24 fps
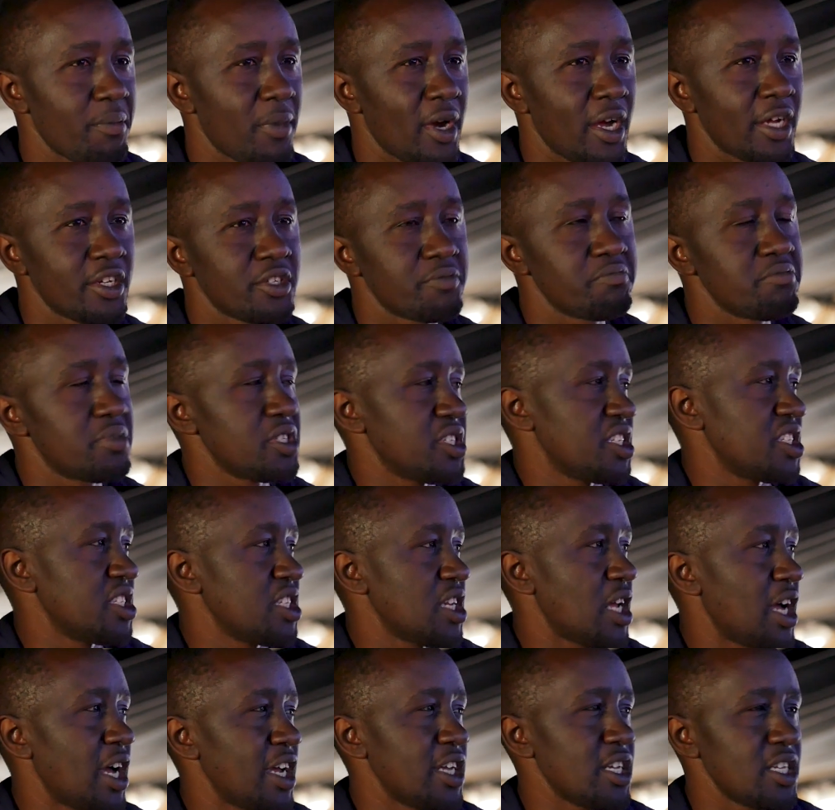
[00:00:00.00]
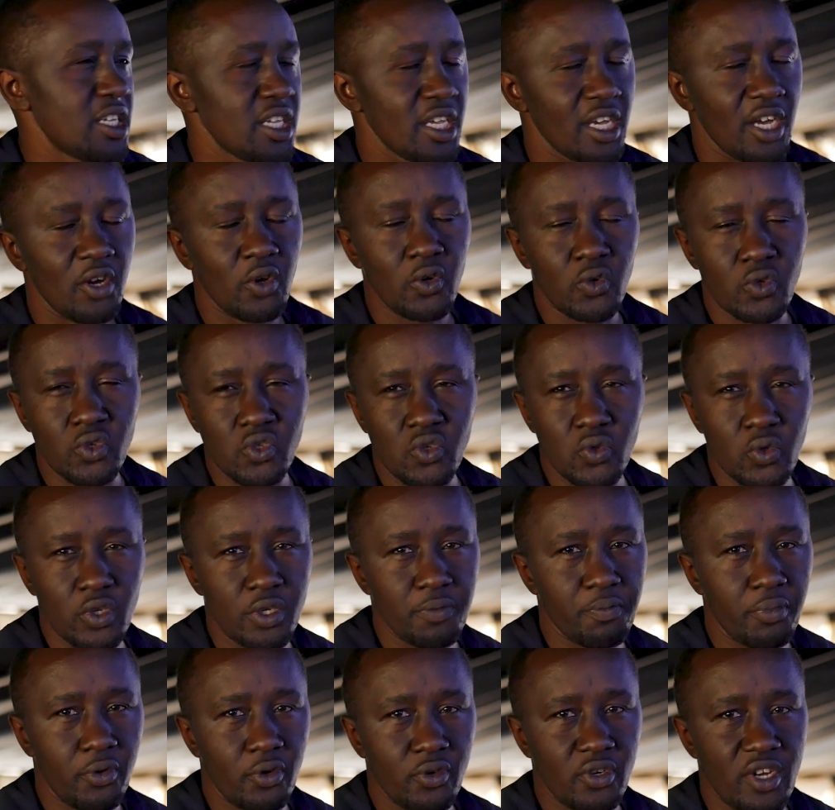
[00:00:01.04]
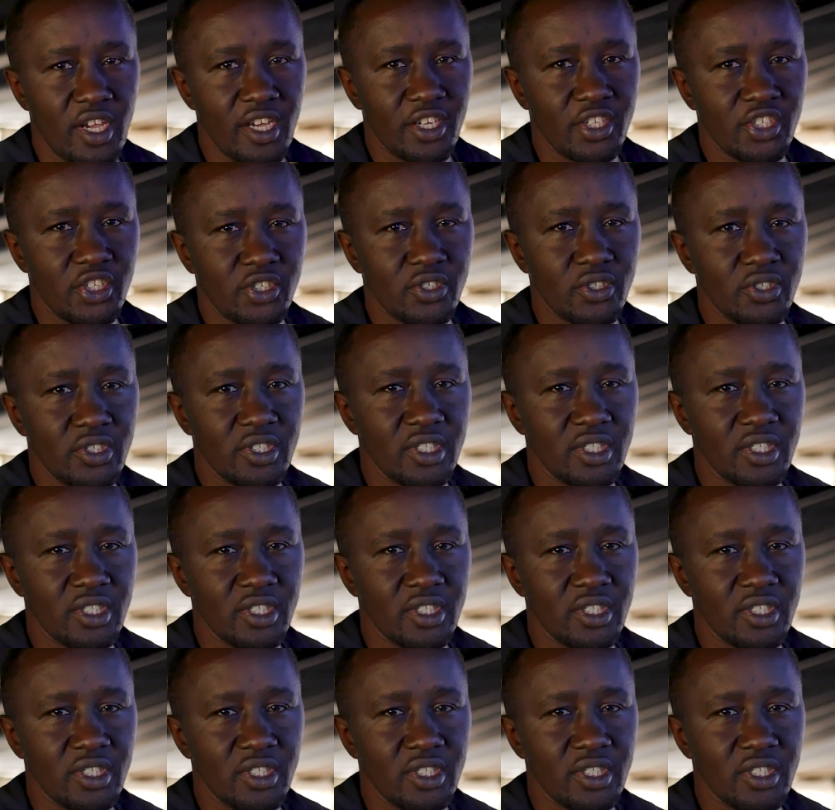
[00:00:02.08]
had been a year or two in production.